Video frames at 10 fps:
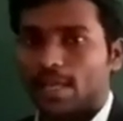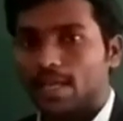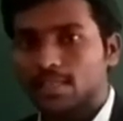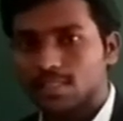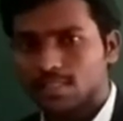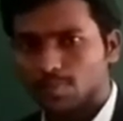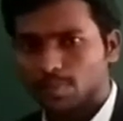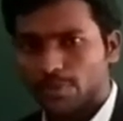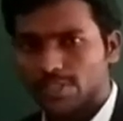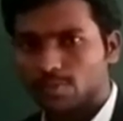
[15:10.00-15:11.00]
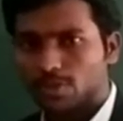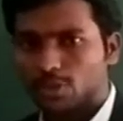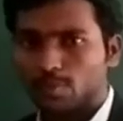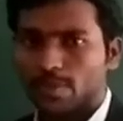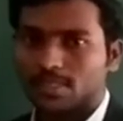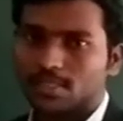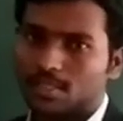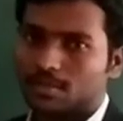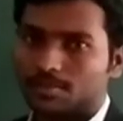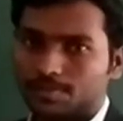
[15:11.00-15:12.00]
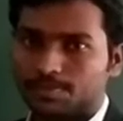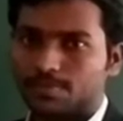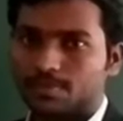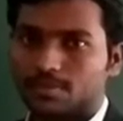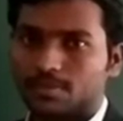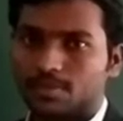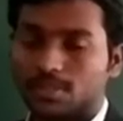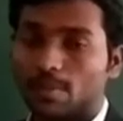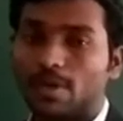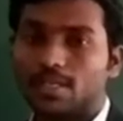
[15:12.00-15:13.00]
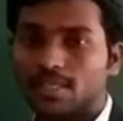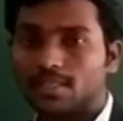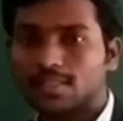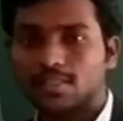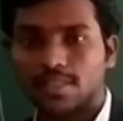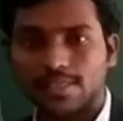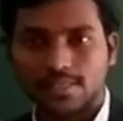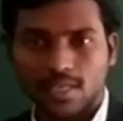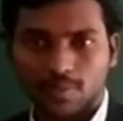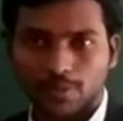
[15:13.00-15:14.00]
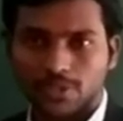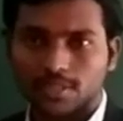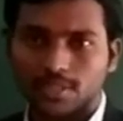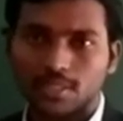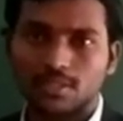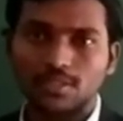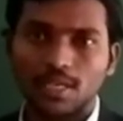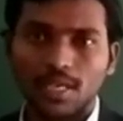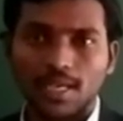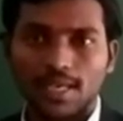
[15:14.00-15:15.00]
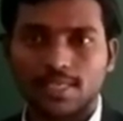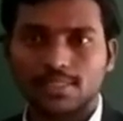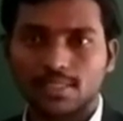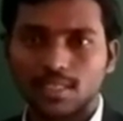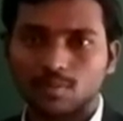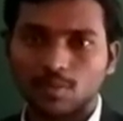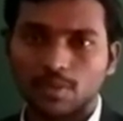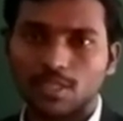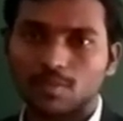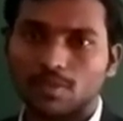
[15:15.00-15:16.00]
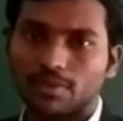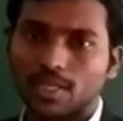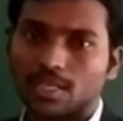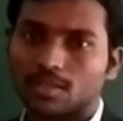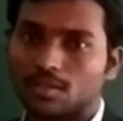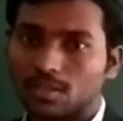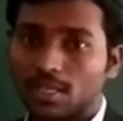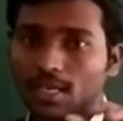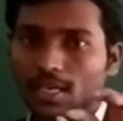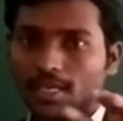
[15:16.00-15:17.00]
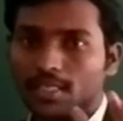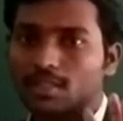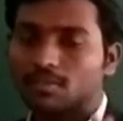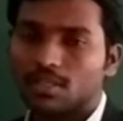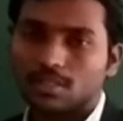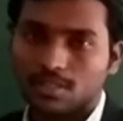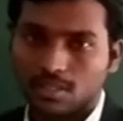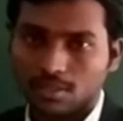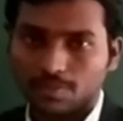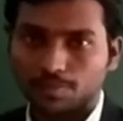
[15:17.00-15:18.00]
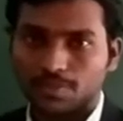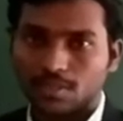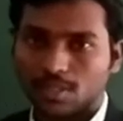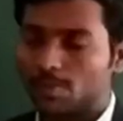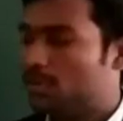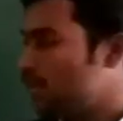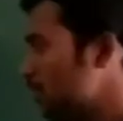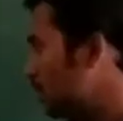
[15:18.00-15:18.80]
it is impossible to measure simultaneously the exact position and exact momentum of an electron at a given instant. Suppose